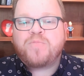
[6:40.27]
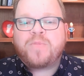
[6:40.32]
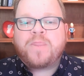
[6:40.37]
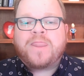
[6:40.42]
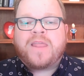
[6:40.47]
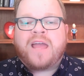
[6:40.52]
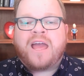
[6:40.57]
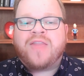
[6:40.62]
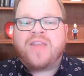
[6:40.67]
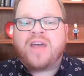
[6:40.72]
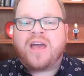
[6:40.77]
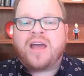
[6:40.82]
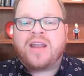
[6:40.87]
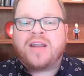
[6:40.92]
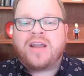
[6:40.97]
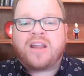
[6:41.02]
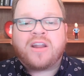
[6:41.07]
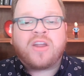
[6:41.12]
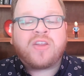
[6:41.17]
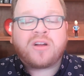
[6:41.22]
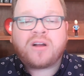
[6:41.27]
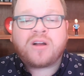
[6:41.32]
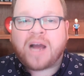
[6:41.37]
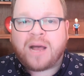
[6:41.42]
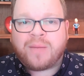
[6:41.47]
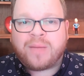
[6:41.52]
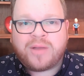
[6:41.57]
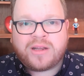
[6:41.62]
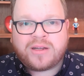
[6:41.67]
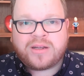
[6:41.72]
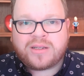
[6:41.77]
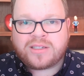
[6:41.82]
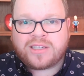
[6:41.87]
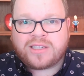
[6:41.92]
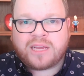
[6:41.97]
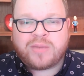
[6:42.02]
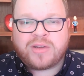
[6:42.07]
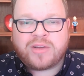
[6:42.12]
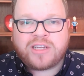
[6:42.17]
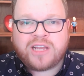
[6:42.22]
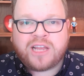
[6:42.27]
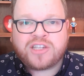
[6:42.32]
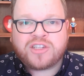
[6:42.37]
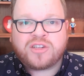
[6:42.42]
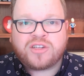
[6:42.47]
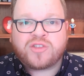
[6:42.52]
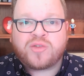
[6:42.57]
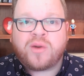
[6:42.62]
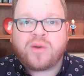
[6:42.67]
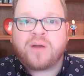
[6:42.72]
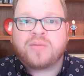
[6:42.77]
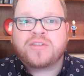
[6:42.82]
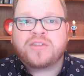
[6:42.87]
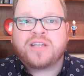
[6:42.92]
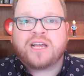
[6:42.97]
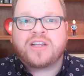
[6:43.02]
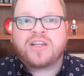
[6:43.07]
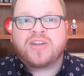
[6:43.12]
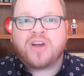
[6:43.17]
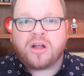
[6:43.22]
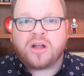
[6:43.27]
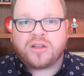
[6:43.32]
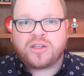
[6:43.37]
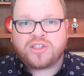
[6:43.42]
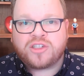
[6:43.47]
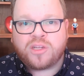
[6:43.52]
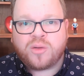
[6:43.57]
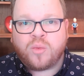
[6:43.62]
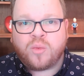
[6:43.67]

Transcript: And then another common segmentation is around technology.